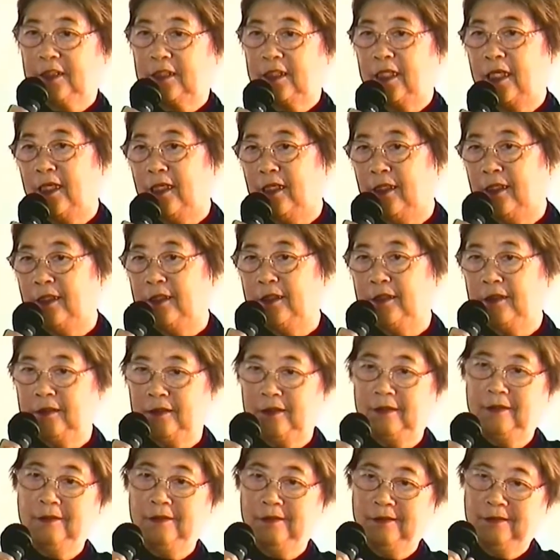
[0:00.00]

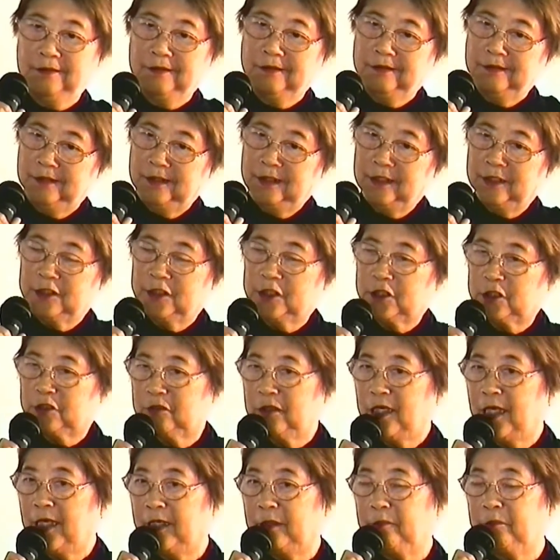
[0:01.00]
star and
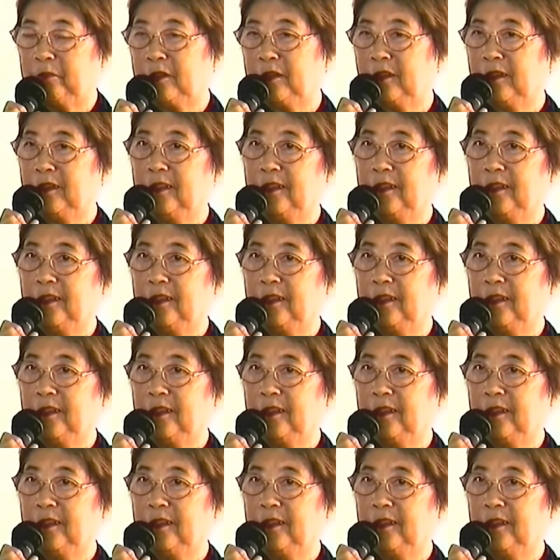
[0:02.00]
stripe.